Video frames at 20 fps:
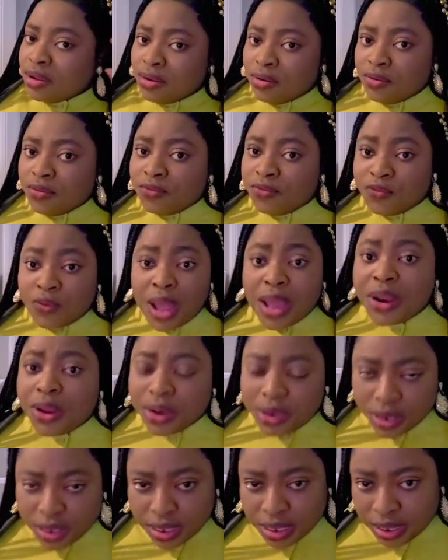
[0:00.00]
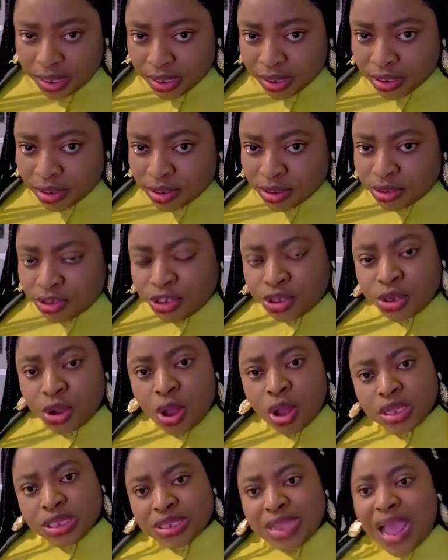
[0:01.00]
for another day.
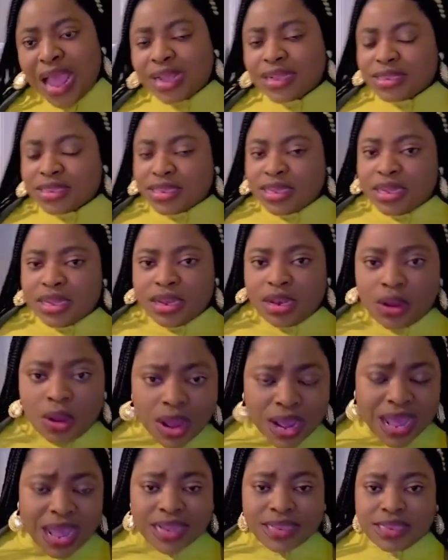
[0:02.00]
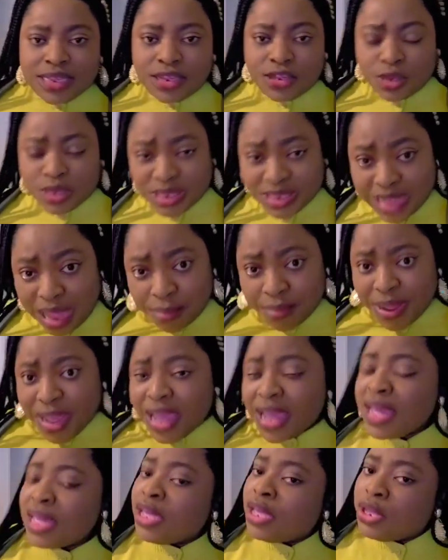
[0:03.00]
Short acting, long acting, your
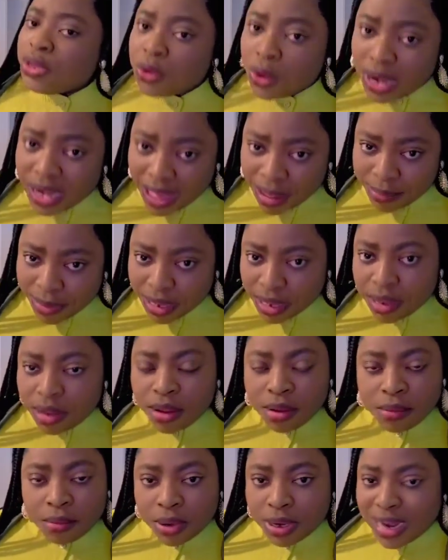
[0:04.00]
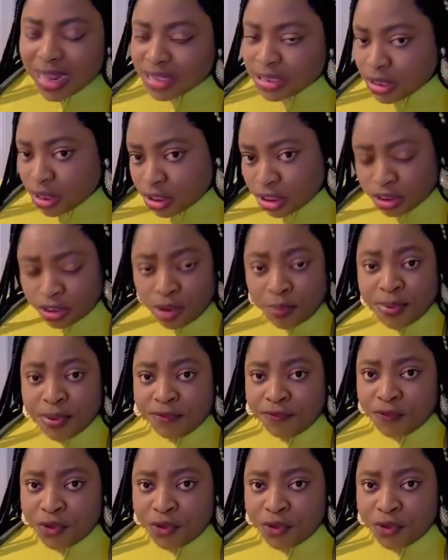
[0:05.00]
SABA, your LABA. But that's not the topic for